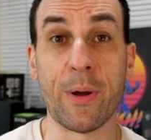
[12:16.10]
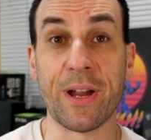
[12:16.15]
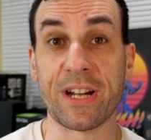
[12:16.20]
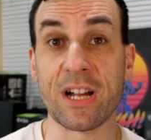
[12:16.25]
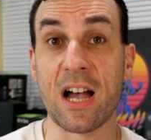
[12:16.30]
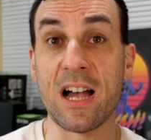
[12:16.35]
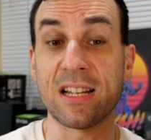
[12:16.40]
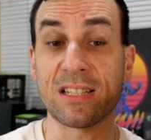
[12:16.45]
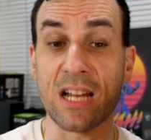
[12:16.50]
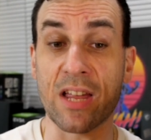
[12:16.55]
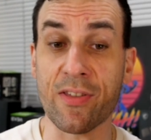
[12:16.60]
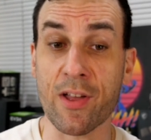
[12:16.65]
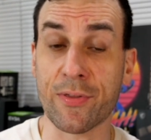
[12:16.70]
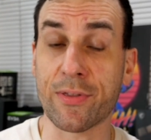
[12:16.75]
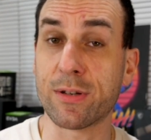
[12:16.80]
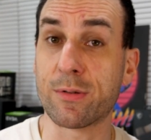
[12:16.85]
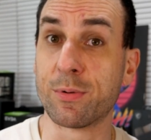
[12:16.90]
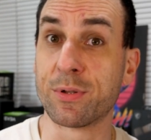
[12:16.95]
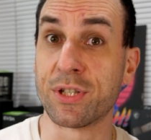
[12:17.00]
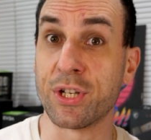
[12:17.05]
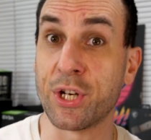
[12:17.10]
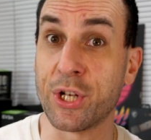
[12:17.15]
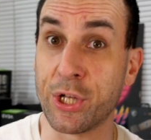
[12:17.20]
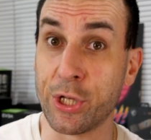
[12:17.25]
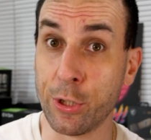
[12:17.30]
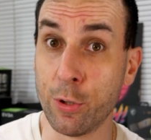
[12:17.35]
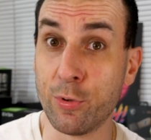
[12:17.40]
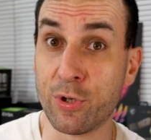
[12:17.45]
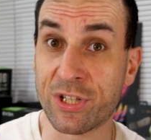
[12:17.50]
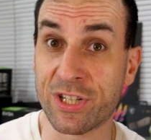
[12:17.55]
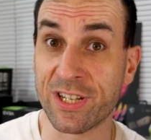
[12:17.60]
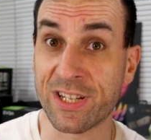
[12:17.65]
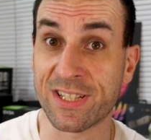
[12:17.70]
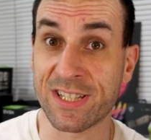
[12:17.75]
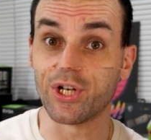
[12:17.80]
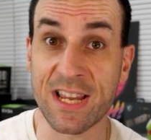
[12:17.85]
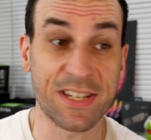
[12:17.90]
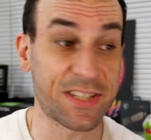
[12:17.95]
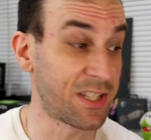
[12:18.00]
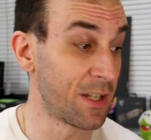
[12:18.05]
guys, I thought this was a huge
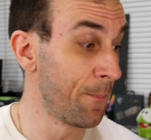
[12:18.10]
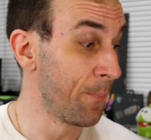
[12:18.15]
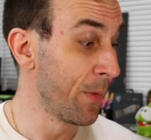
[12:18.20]
success.